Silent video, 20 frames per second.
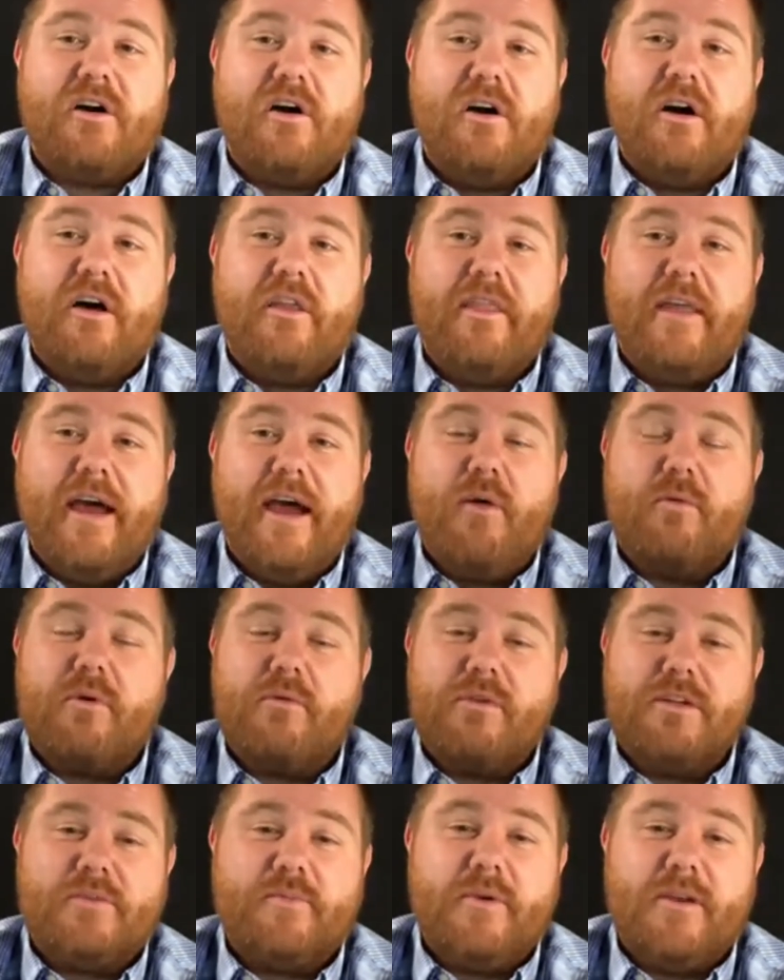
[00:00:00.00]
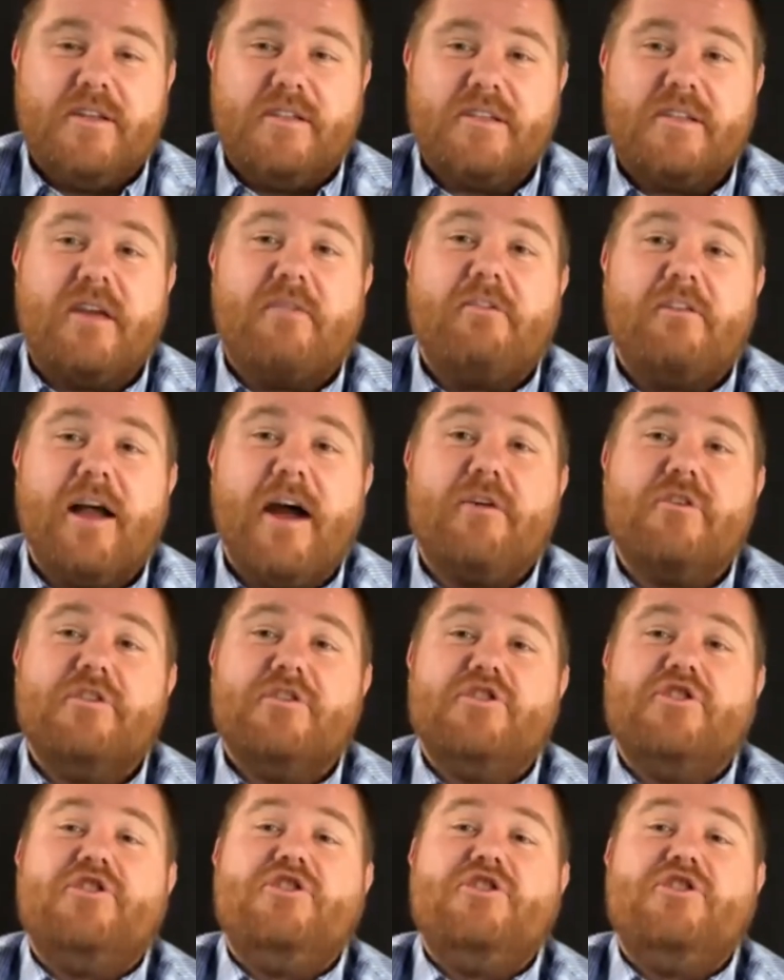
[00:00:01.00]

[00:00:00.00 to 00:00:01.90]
on that where we spend several hours